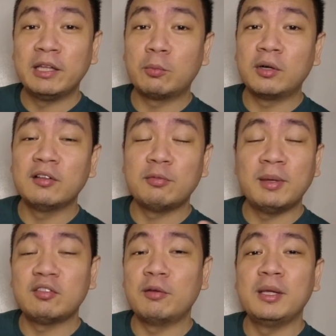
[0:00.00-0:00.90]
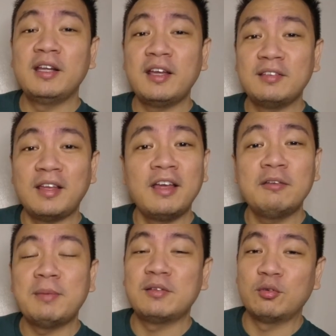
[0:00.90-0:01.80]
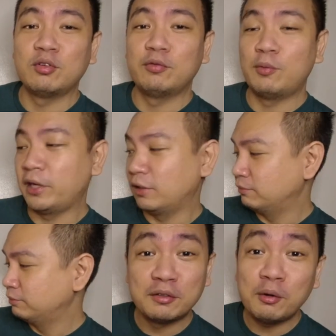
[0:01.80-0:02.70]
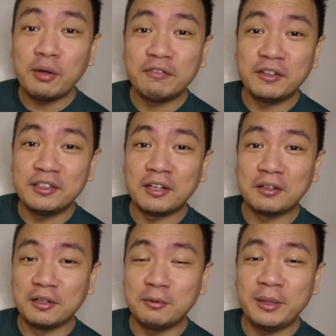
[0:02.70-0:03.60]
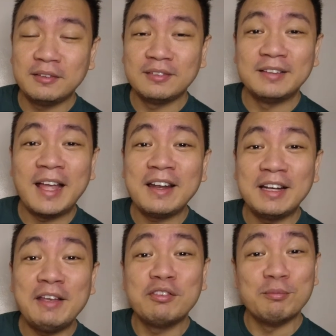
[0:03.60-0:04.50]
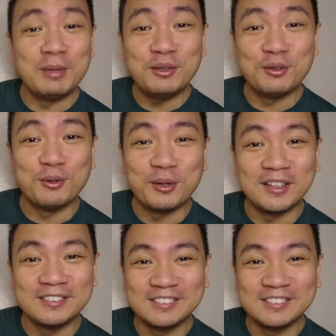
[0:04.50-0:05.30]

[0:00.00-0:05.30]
by the world's best sommeliers and masters of wine. So if they're not gonna do it, that leaves me to do it.